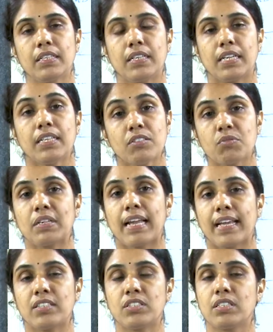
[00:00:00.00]
in
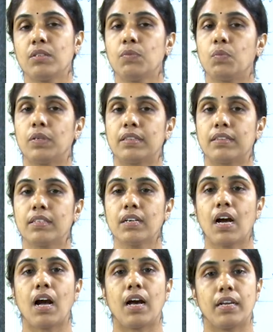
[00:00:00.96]
relation with
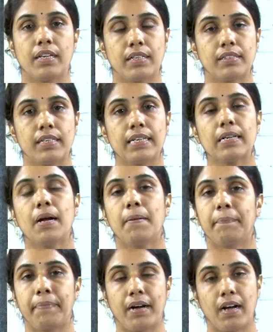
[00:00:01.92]
another
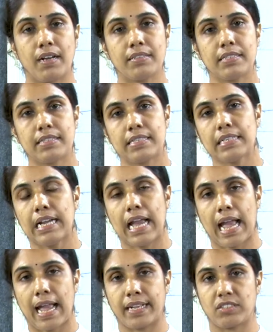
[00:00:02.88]
past
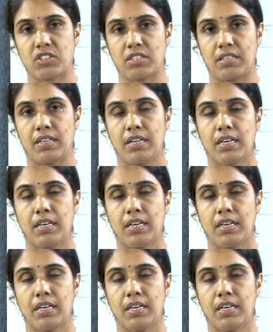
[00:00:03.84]
action.